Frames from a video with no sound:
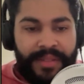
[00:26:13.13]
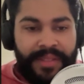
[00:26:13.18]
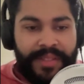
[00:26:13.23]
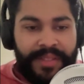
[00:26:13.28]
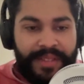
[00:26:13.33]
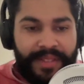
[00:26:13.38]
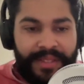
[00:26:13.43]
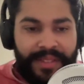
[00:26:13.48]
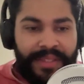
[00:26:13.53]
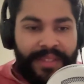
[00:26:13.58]

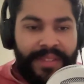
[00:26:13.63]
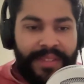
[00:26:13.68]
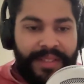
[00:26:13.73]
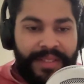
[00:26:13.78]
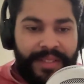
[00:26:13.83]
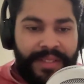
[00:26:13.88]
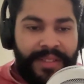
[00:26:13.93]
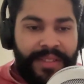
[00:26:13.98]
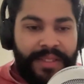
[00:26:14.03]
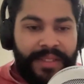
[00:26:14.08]

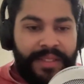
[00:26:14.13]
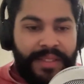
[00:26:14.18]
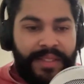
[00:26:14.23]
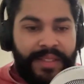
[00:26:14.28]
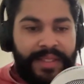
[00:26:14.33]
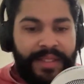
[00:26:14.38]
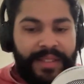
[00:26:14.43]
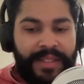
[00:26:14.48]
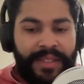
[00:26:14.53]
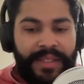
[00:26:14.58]

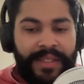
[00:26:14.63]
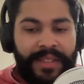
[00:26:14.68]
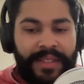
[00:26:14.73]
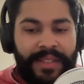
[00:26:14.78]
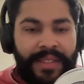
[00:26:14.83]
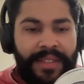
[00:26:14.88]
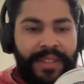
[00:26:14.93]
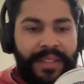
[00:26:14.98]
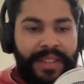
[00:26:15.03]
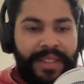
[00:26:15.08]

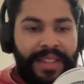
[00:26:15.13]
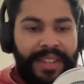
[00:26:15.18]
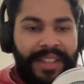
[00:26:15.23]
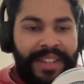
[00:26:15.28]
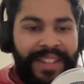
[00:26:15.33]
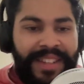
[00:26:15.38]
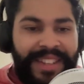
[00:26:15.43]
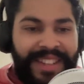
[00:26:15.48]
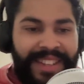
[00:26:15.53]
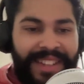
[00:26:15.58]

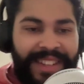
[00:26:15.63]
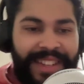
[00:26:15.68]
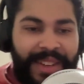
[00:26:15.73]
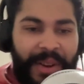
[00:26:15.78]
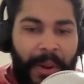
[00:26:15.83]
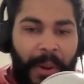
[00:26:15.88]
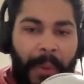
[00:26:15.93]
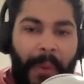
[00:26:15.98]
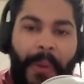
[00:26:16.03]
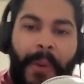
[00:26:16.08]

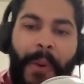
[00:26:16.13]
(not speaking)